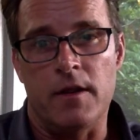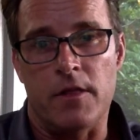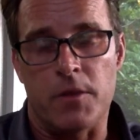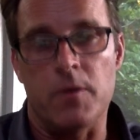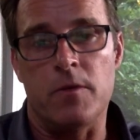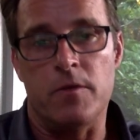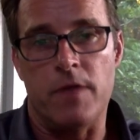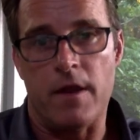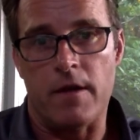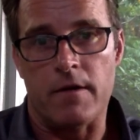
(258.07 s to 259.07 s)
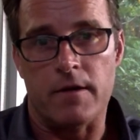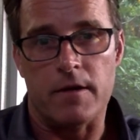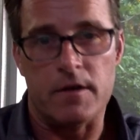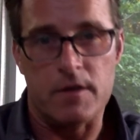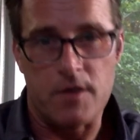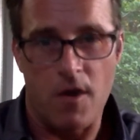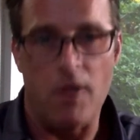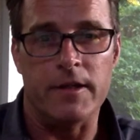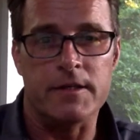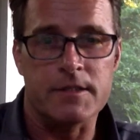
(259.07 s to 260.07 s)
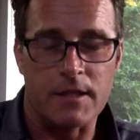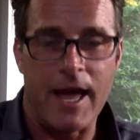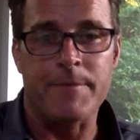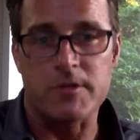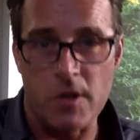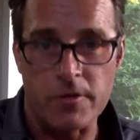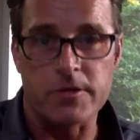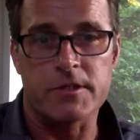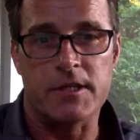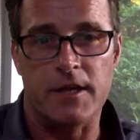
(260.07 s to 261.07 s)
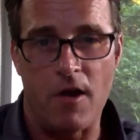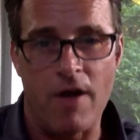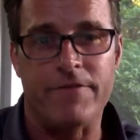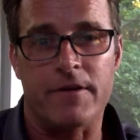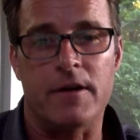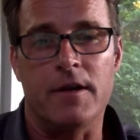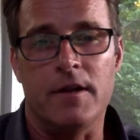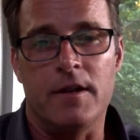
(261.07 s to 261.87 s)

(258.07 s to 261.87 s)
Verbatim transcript: through their calling to lapsed donors can offer